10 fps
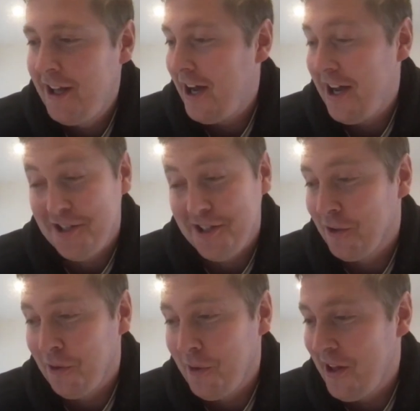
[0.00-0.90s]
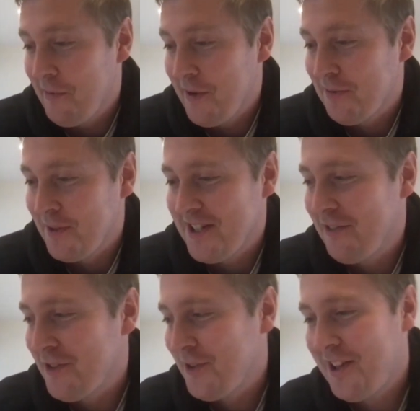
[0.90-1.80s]
I actually don't know what that means
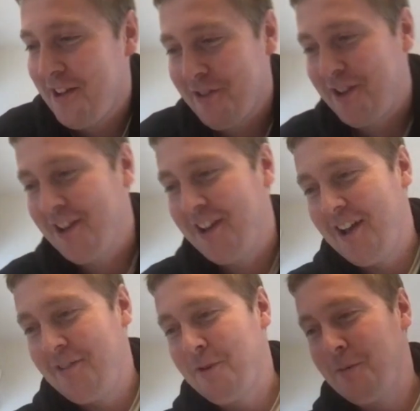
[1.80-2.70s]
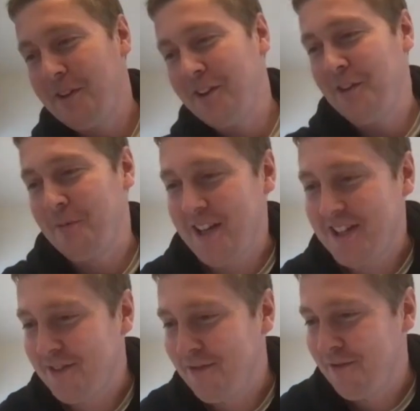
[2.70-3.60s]
myself as well. I've, uh, I've probably not the
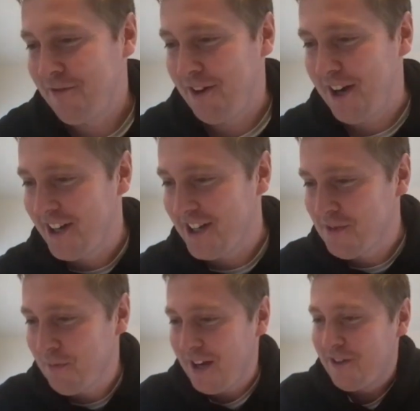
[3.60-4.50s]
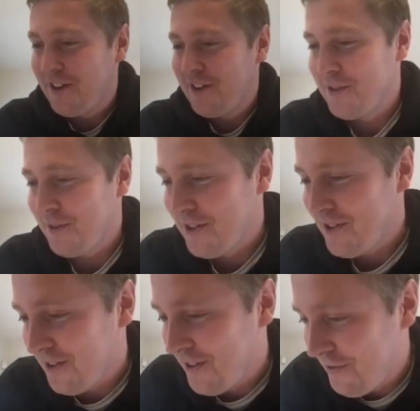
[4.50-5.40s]
best finance background as well,
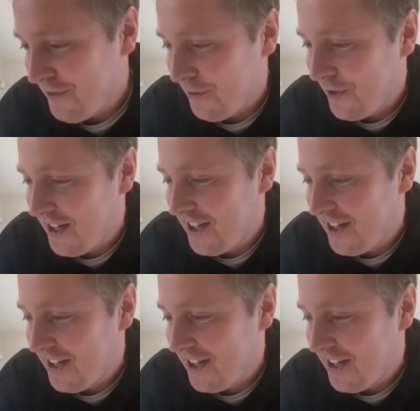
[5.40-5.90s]
so if someone can